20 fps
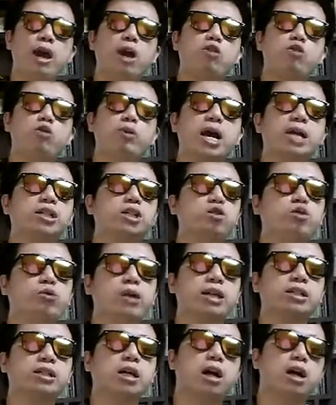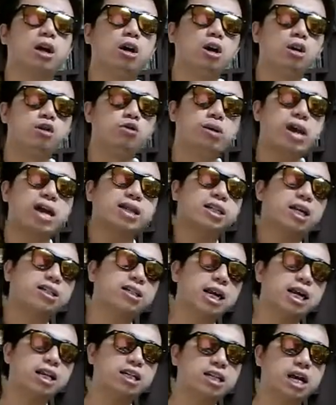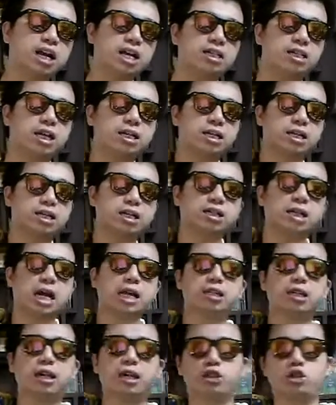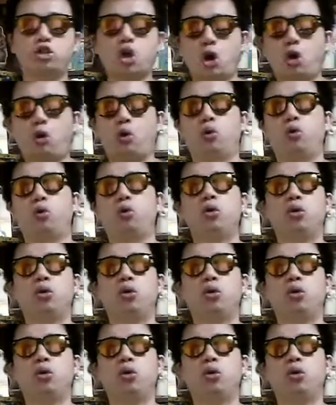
You guess. Answer is no.